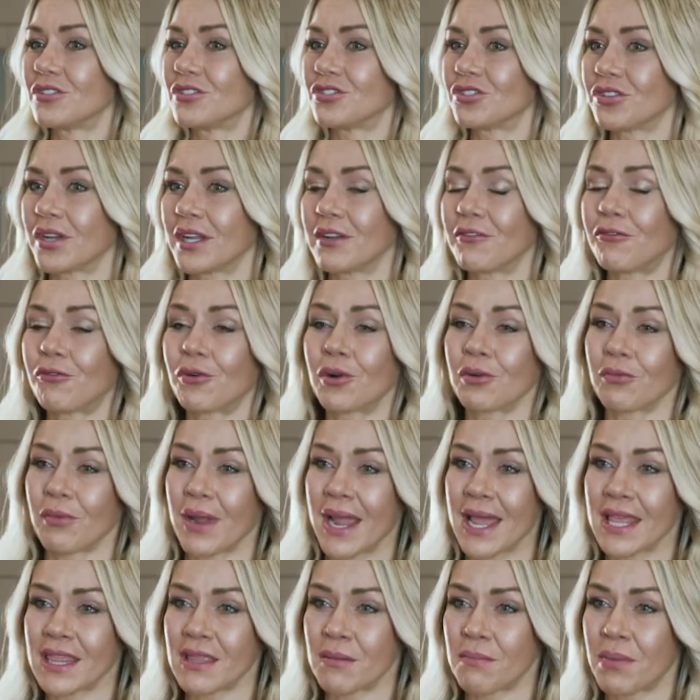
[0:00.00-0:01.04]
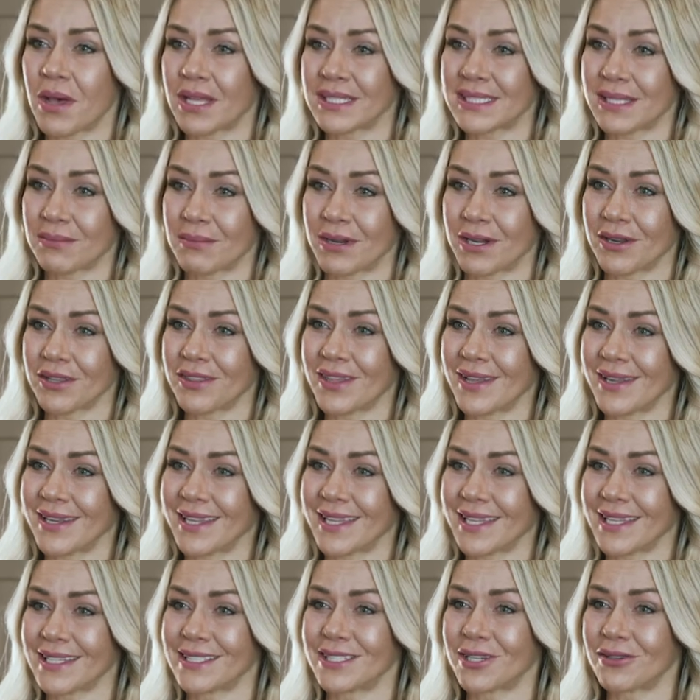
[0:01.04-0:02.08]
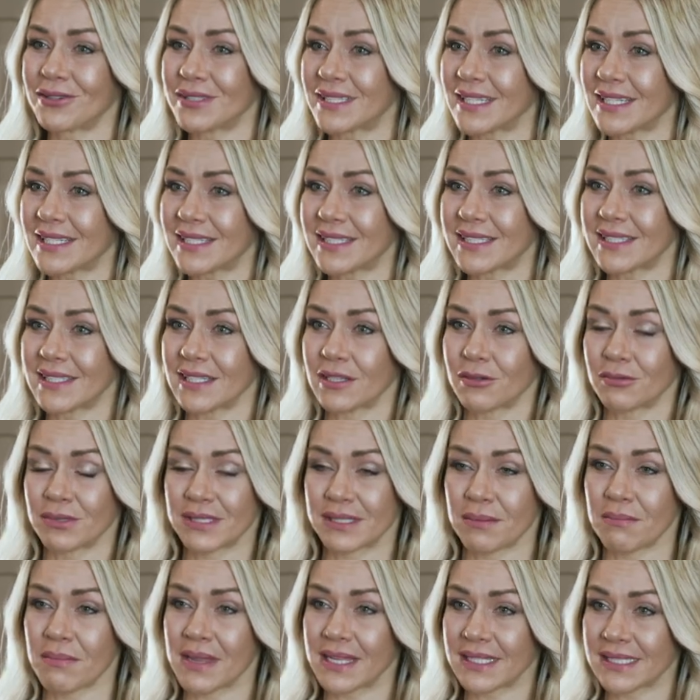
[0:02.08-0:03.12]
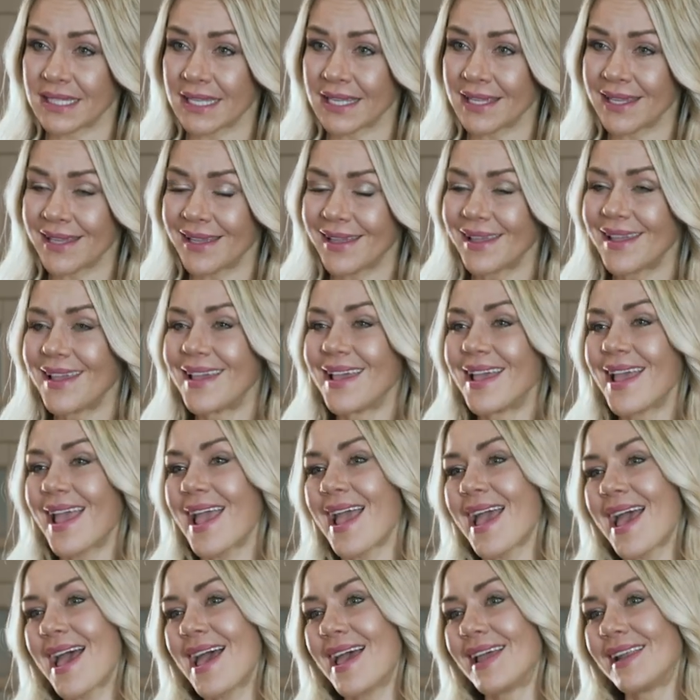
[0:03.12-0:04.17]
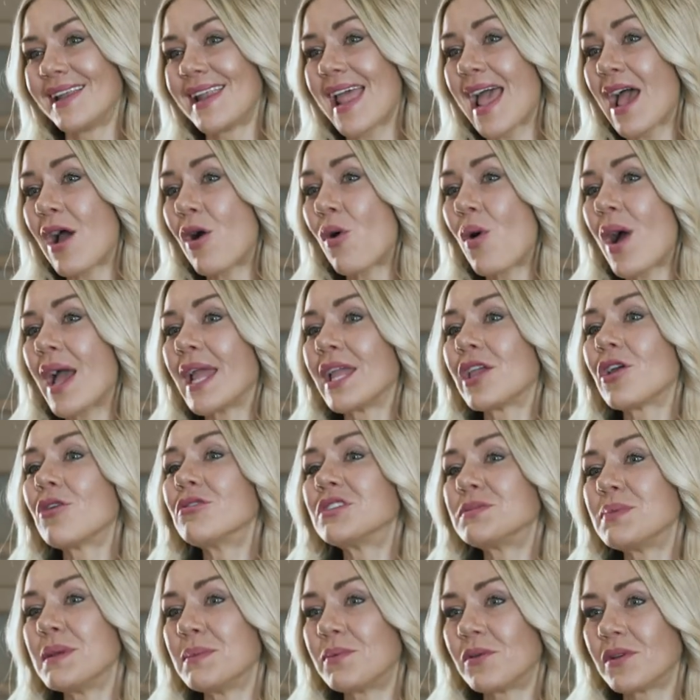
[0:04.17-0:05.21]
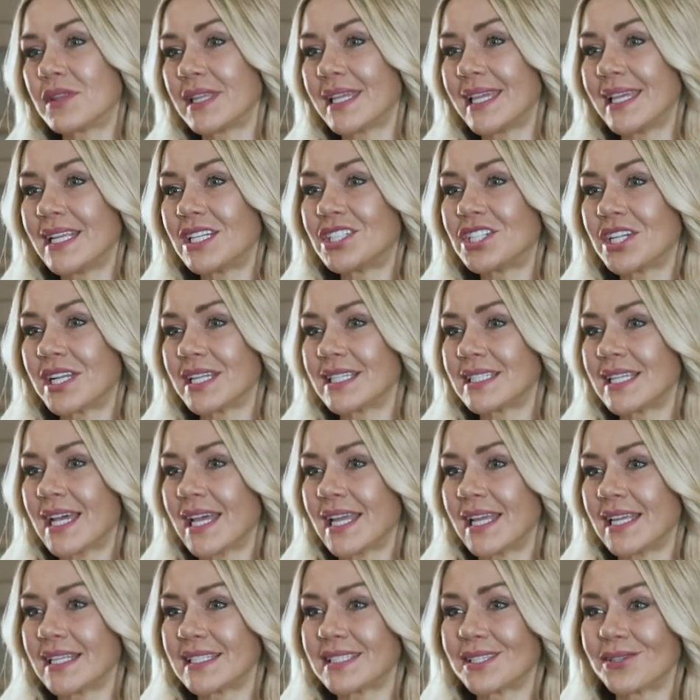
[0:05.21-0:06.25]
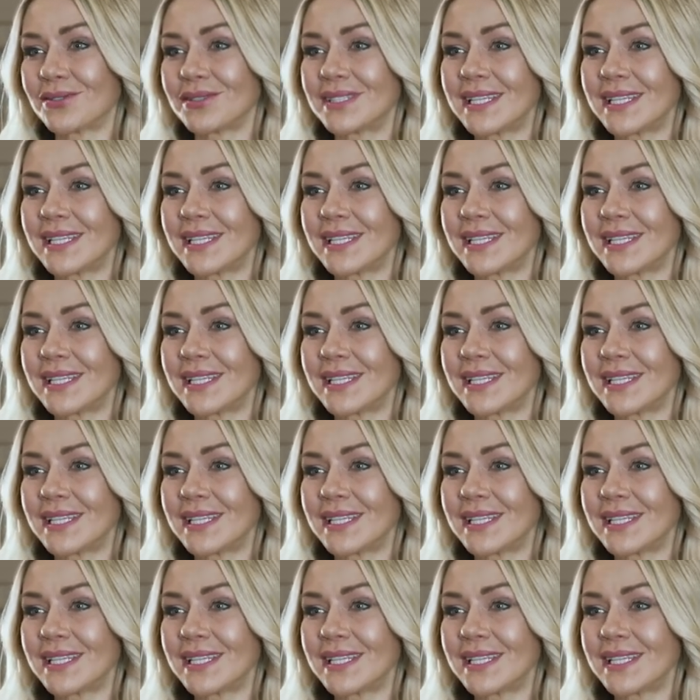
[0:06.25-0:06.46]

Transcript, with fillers: Trained Ford ran the Boston Marathon in ketosis. It was amazing. And now I coach people on the ketogenic diet. So